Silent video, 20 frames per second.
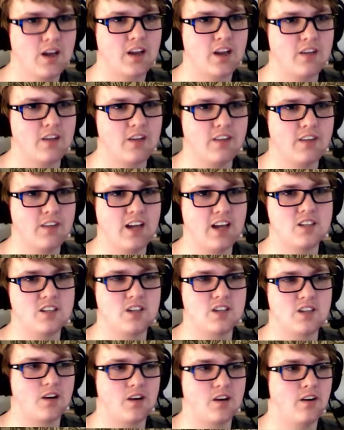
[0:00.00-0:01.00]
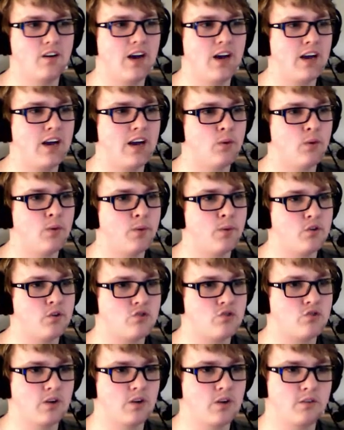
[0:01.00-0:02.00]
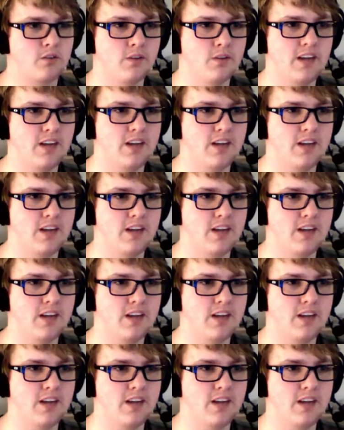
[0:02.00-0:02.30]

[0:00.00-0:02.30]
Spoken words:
given that his daughter and I were both drunk from the